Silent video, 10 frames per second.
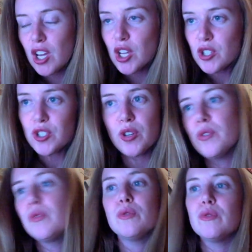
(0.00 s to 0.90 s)

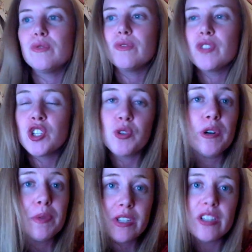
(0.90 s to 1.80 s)
So the story
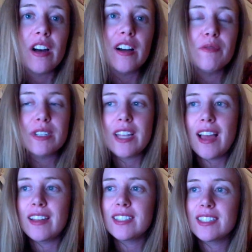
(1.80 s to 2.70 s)
with the song was
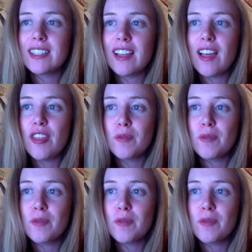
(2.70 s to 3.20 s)
that there